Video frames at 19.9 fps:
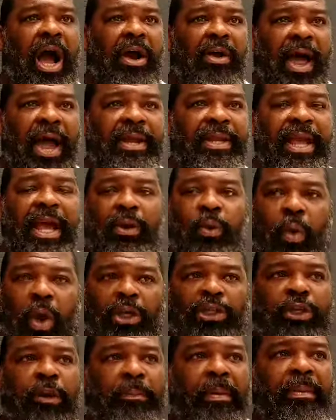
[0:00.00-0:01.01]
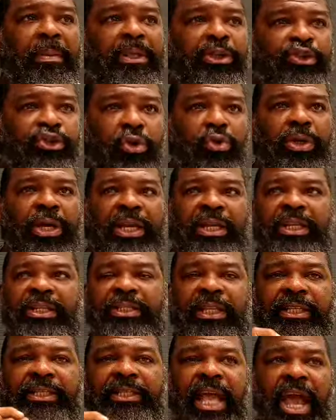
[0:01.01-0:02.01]
all right? And worship him in truth and in
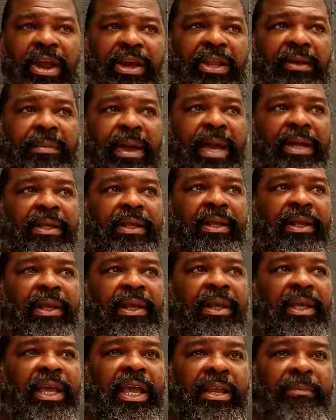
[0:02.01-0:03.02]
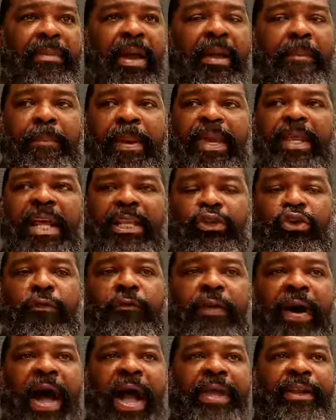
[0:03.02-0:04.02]
sincerity, man. It may be that you
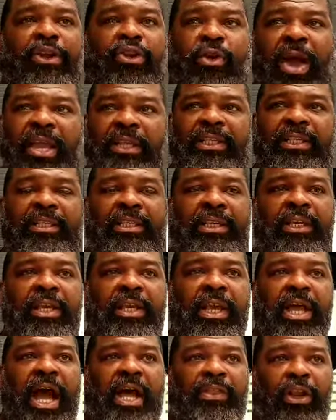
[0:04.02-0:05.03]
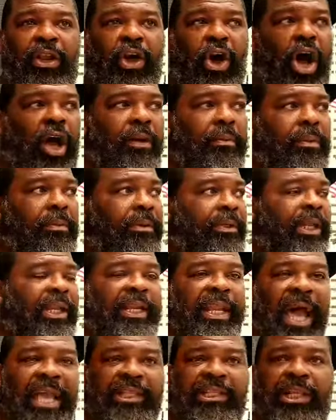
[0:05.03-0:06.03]
find grace and the Lord
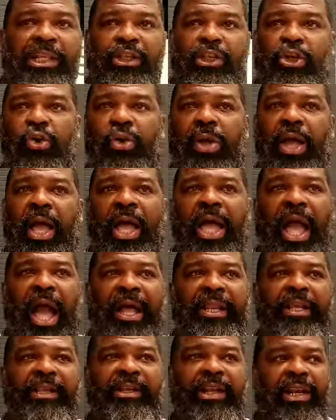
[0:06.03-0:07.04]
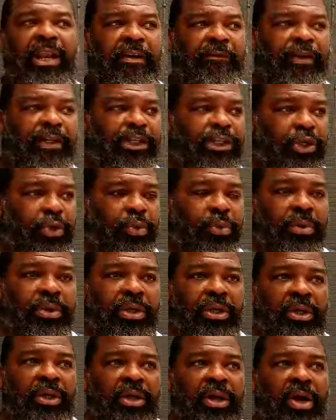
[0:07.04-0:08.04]
delights in you and he delivers you,
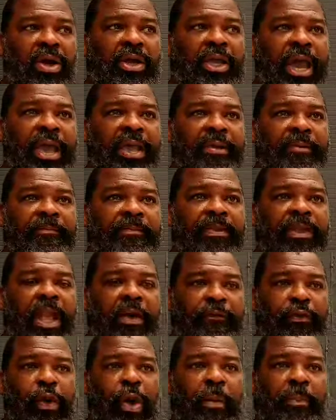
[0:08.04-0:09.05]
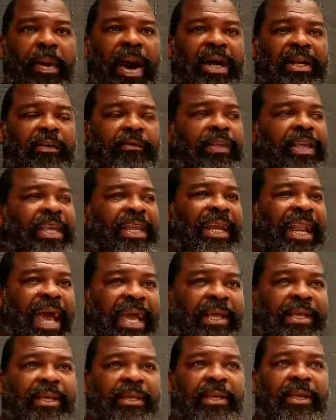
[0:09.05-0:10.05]
okay? If you are part of the
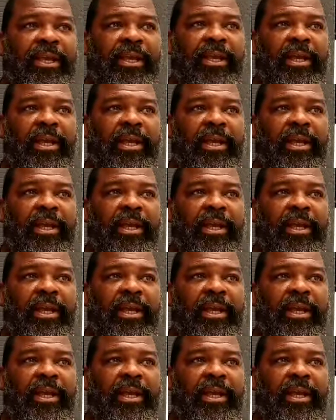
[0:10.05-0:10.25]
elect.